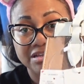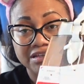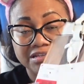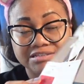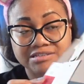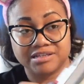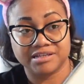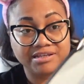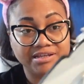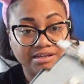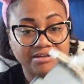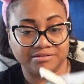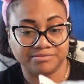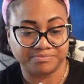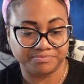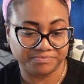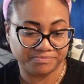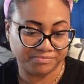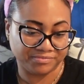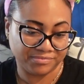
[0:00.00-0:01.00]
So yeah,
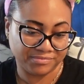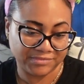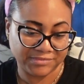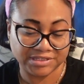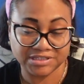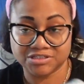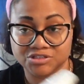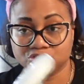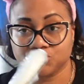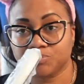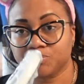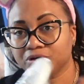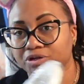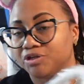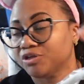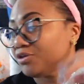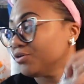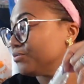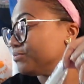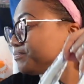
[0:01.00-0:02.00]
it's super
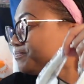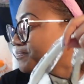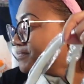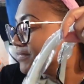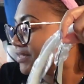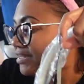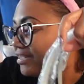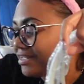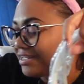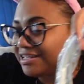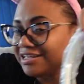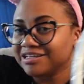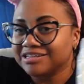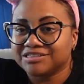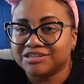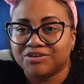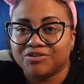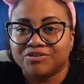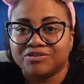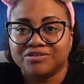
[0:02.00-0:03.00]
cute.
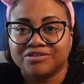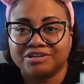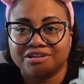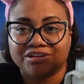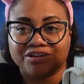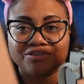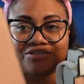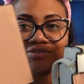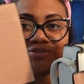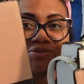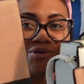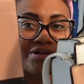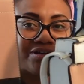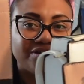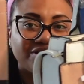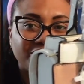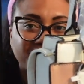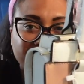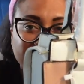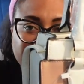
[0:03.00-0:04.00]
So, you know, on
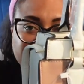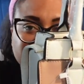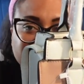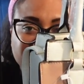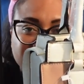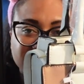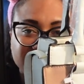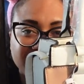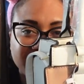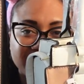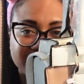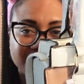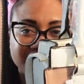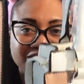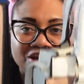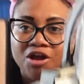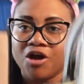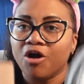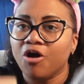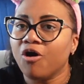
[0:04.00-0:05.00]
her matching days.
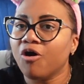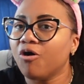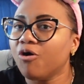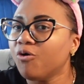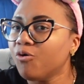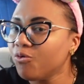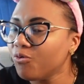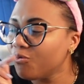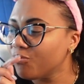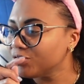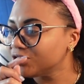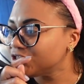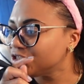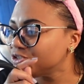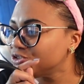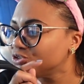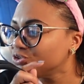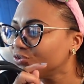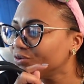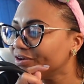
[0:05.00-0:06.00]
Oh, we
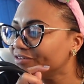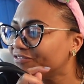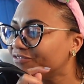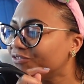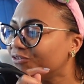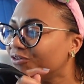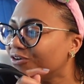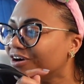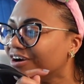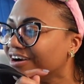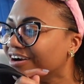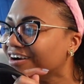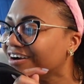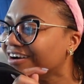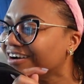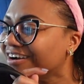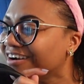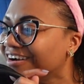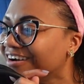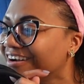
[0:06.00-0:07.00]
should do it
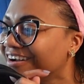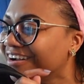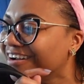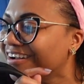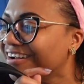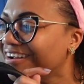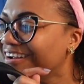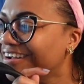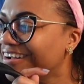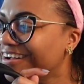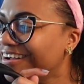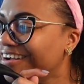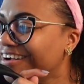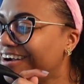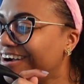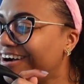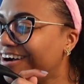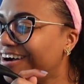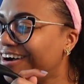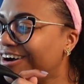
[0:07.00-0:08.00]
for,
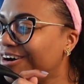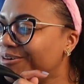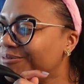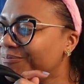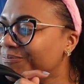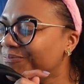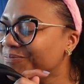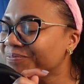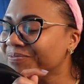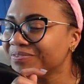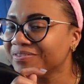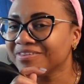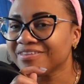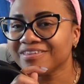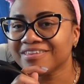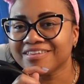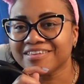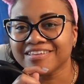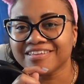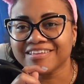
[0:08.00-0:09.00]
um,
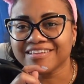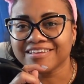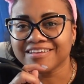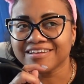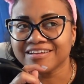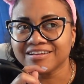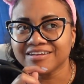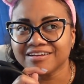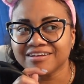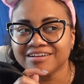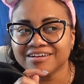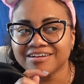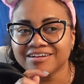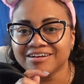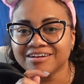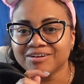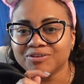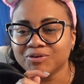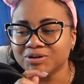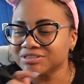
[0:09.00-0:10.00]

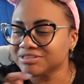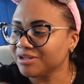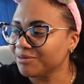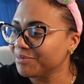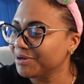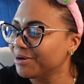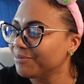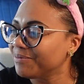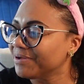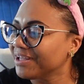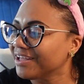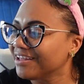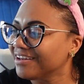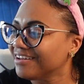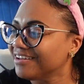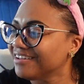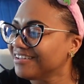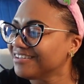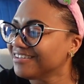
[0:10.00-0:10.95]
what's coming up again?